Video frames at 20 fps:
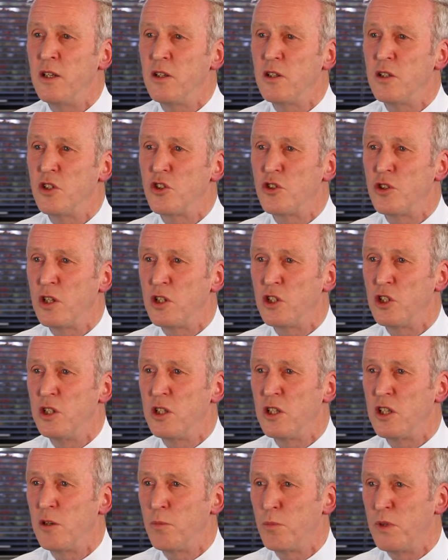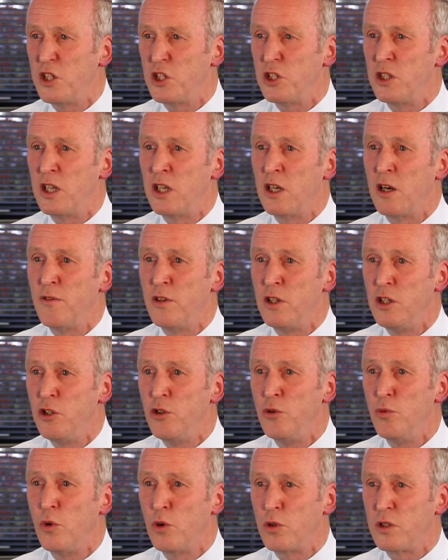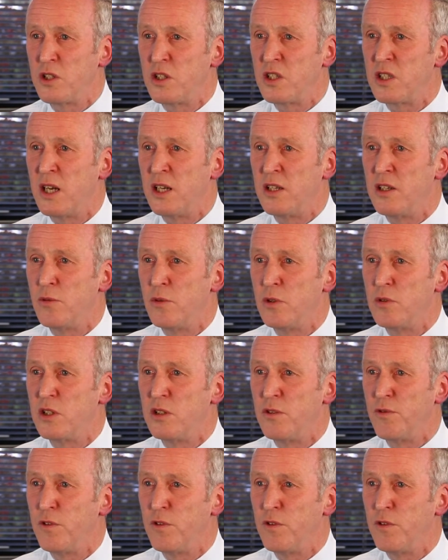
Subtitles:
construction and commissioning of a new water sand erosive